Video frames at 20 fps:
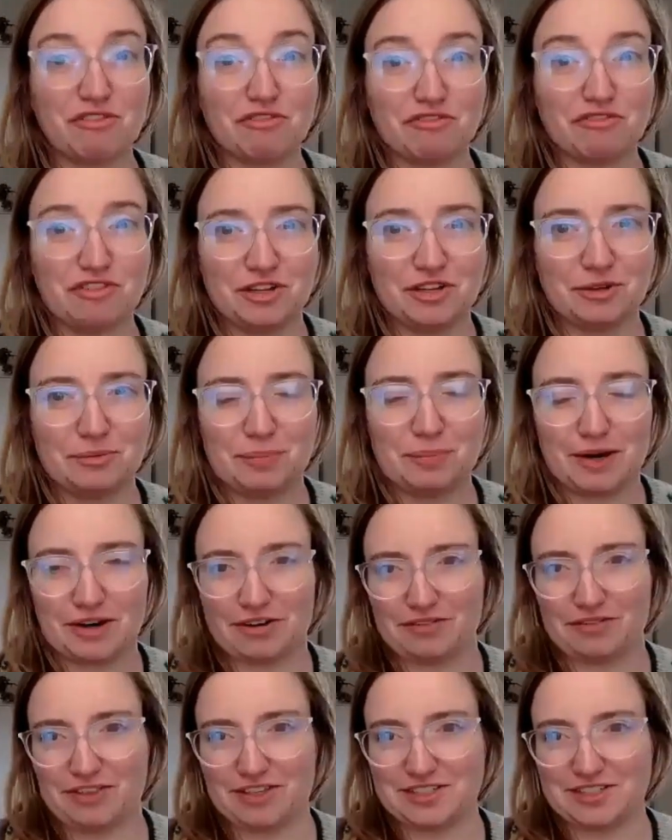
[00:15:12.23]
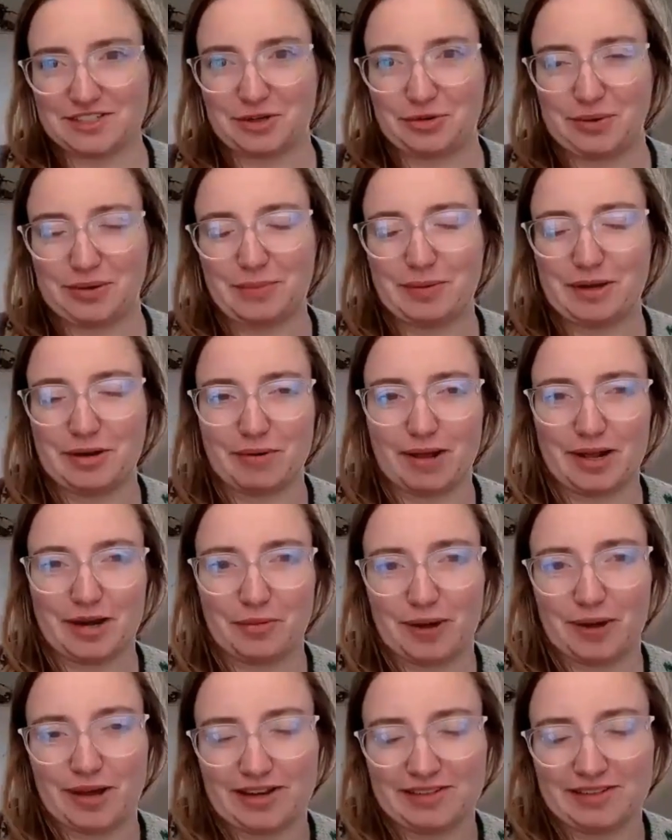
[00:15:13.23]
fulfill part of this agreement
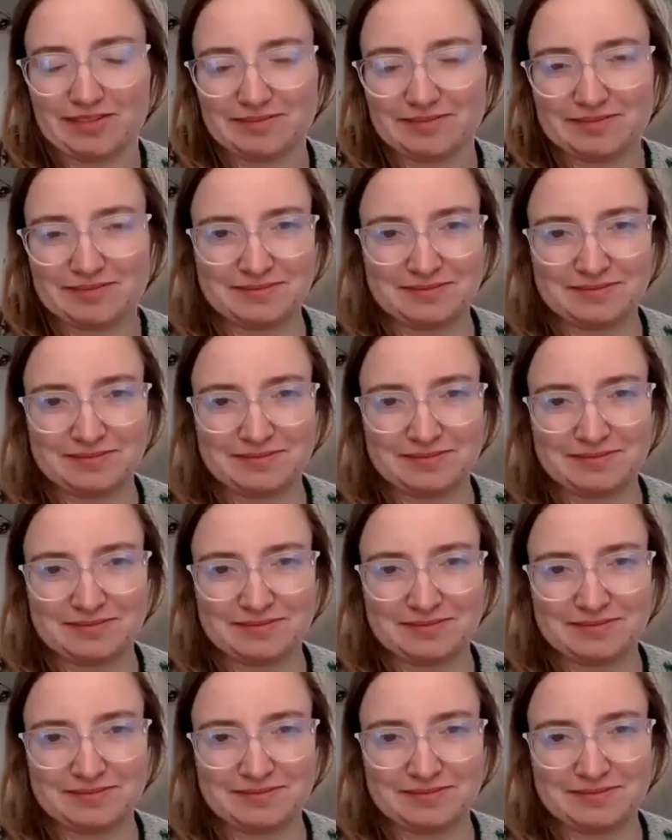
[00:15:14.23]
right away.